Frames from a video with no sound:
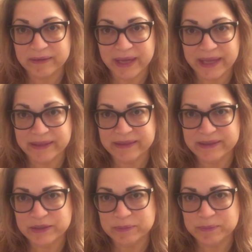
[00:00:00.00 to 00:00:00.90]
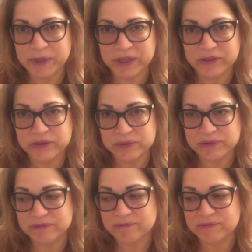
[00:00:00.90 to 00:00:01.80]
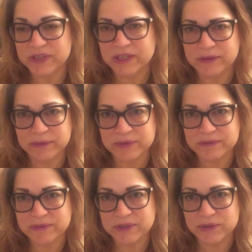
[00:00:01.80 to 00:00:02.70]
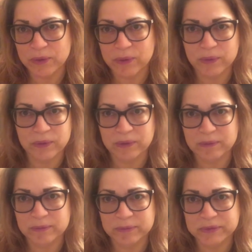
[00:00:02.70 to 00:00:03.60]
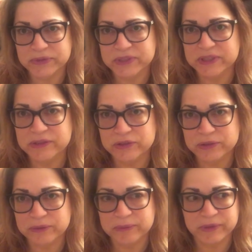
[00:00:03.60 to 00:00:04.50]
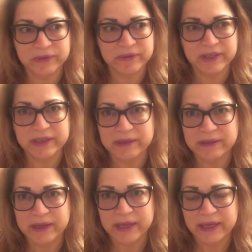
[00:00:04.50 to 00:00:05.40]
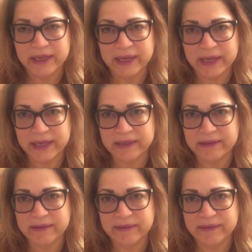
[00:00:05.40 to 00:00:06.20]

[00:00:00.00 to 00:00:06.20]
had these pictures and videos of this horrible procedure where they had